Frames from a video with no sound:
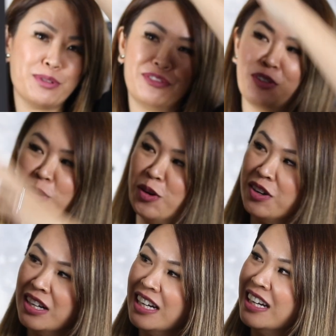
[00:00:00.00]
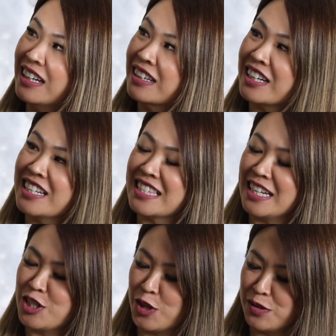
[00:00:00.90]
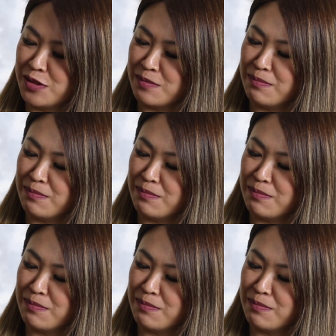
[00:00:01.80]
before because I don't